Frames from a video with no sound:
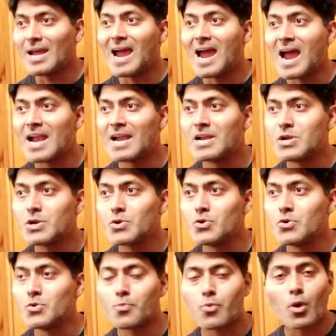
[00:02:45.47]
and
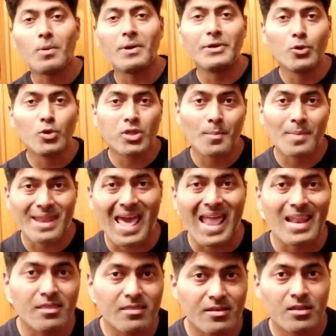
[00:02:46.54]
to probably do some
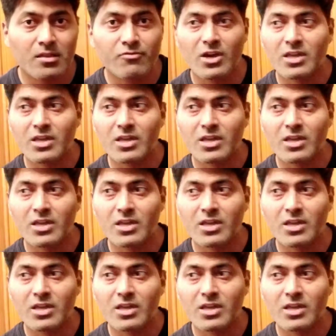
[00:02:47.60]
analysis